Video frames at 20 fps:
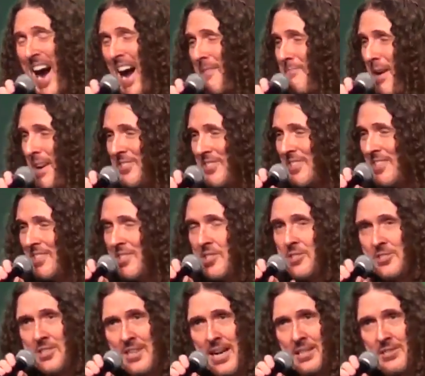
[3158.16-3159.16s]
I basically
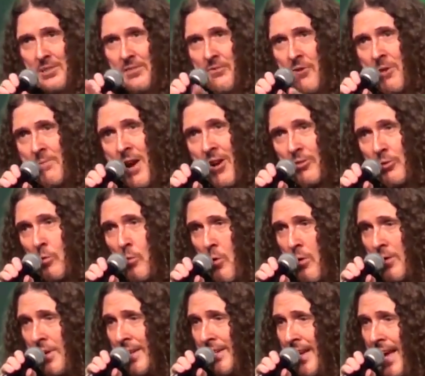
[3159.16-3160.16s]
just got to farm out the
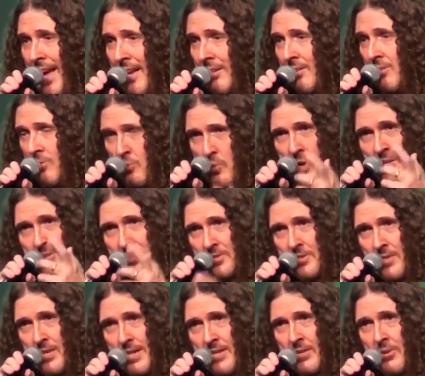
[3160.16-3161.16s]
work and, and
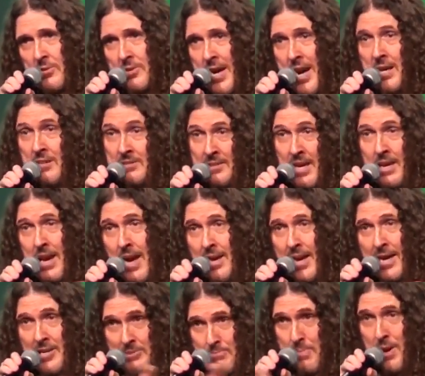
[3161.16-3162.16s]
trust in their talent.
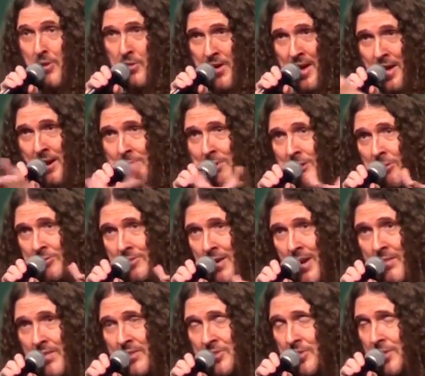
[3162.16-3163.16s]
I, I got to pick the
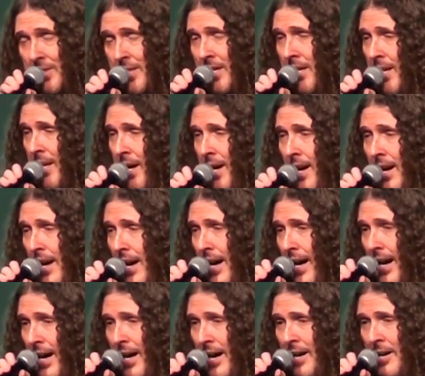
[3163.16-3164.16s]
animators, obviously,
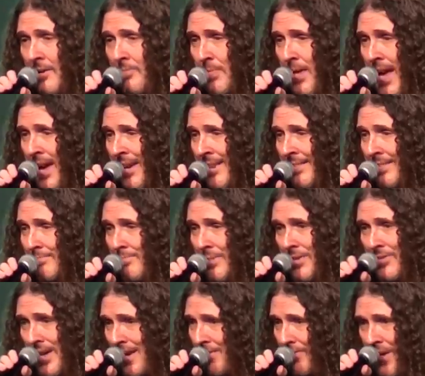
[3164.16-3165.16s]
um, and
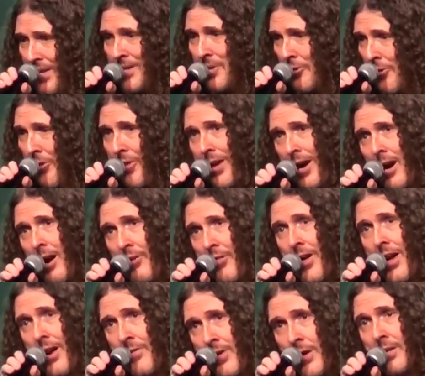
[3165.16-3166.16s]
but they, they did all, all
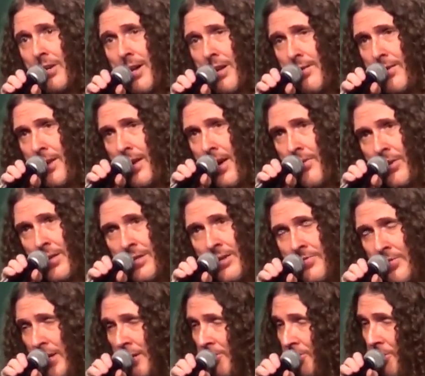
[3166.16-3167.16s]
the heavy heavy
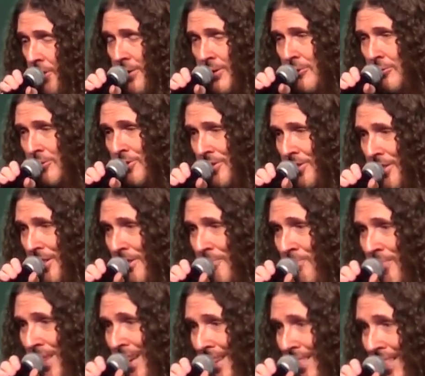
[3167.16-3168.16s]
lifting. So it was uh,
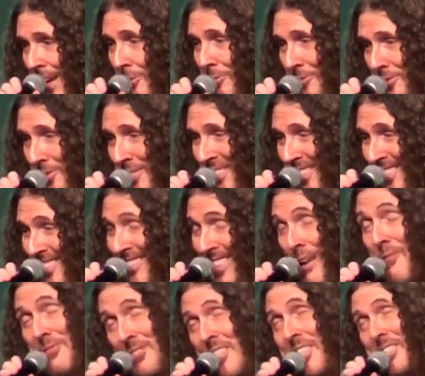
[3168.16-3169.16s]
that was
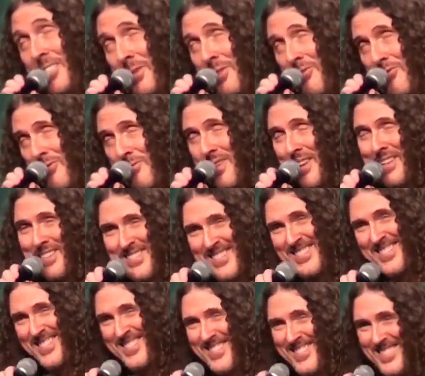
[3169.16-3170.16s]
that was an easy one for me.
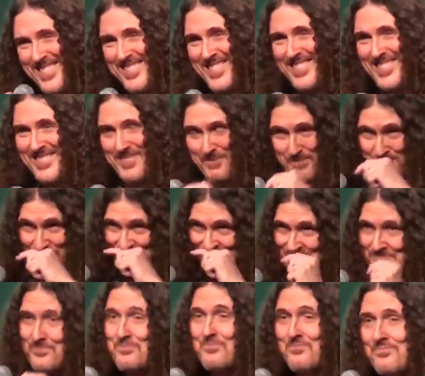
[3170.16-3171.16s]

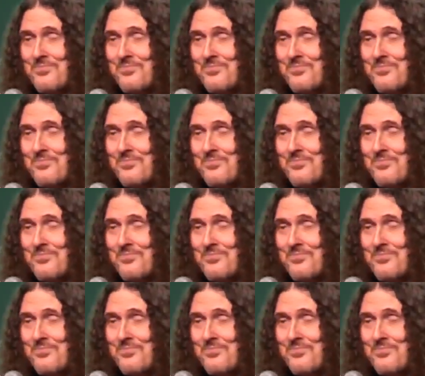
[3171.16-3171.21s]
And the